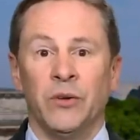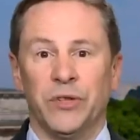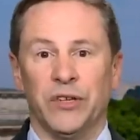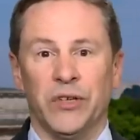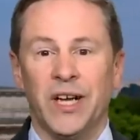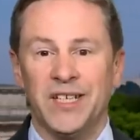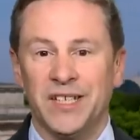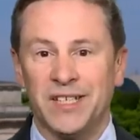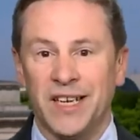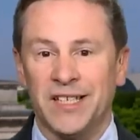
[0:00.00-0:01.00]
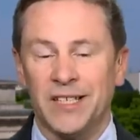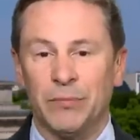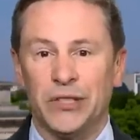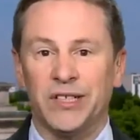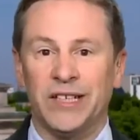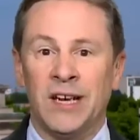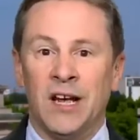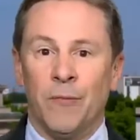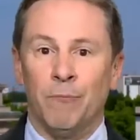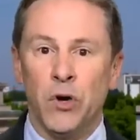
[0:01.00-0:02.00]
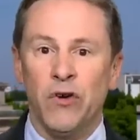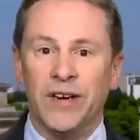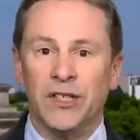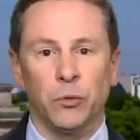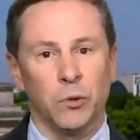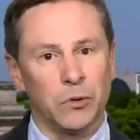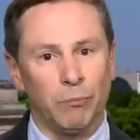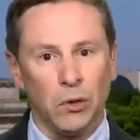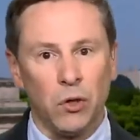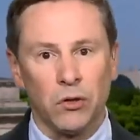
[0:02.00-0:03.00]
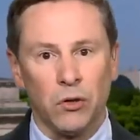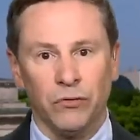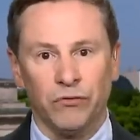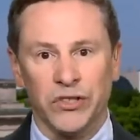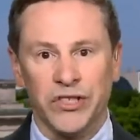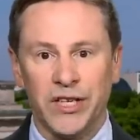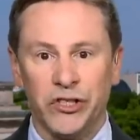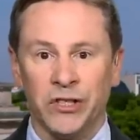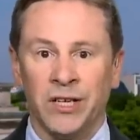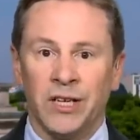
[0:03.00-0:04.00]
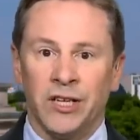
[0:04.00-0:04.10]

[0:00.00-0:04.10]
with the United States implicitly moving towards bloc confrontation.